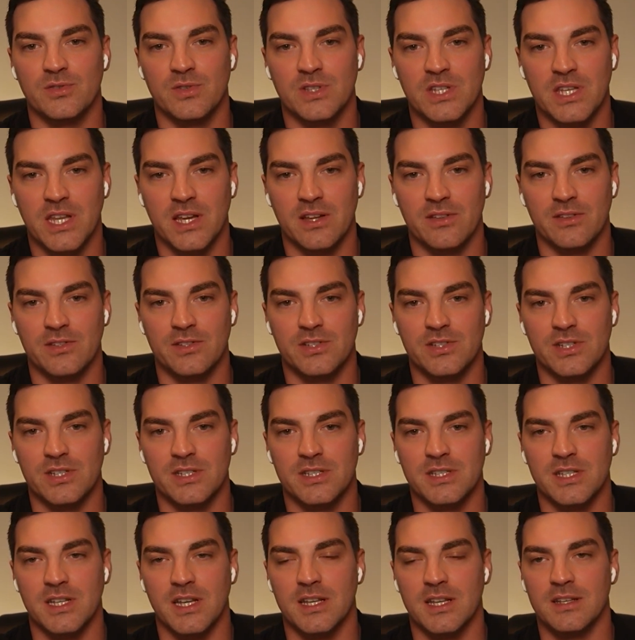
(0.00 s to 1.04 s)

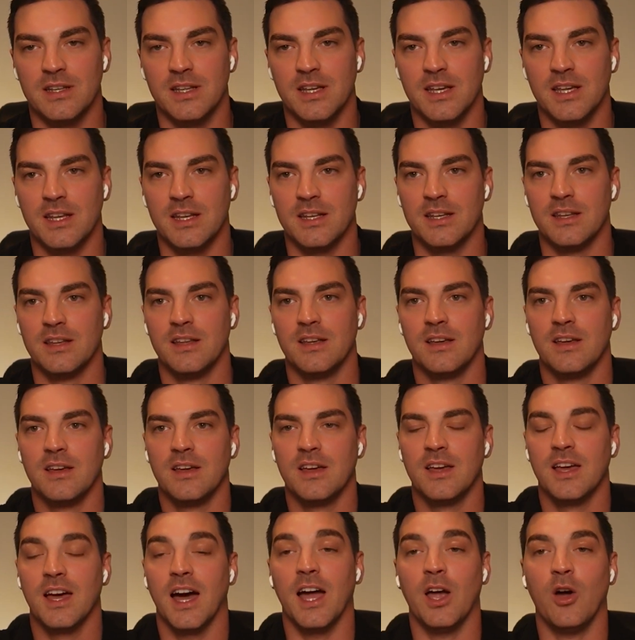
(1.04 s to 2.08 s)
intelligence. And
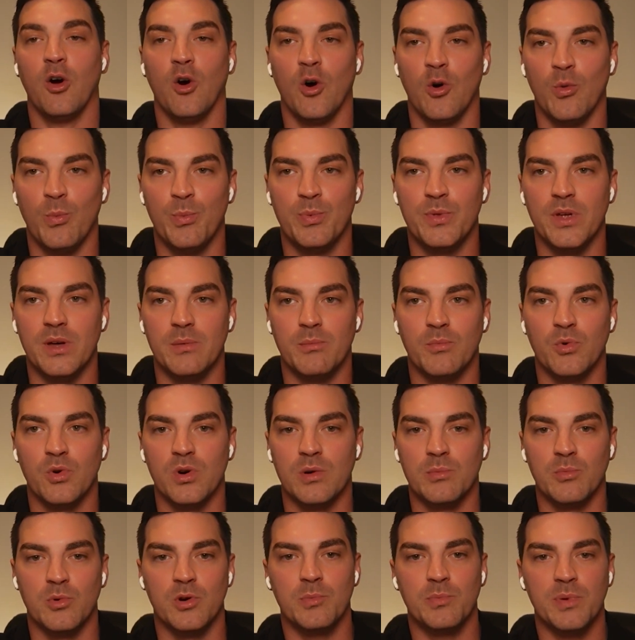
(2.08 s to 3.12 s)
I hope that more
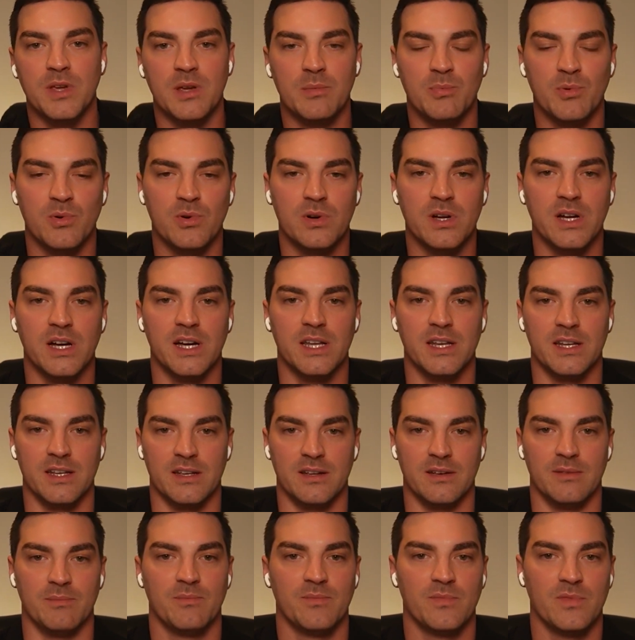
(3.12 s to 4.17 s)
and more people kind
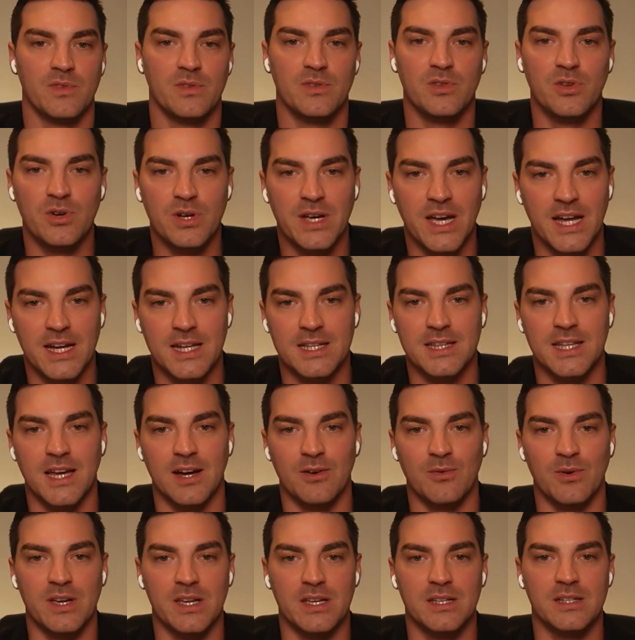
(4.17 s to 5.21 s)
of look at it that
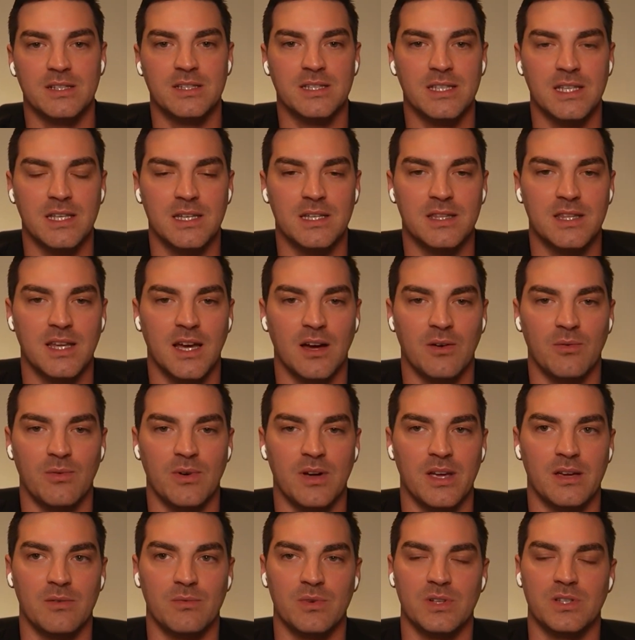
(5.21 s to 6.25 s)
way and see it that
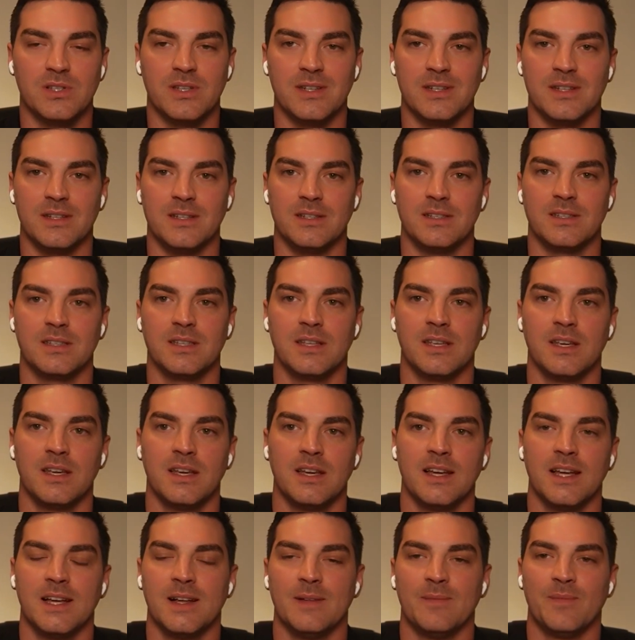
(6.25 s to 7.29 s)
way, which is
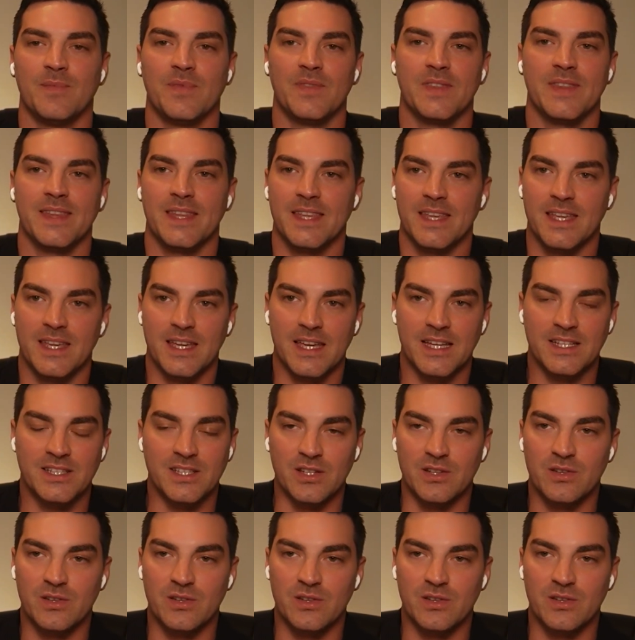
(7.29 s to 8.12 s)
it's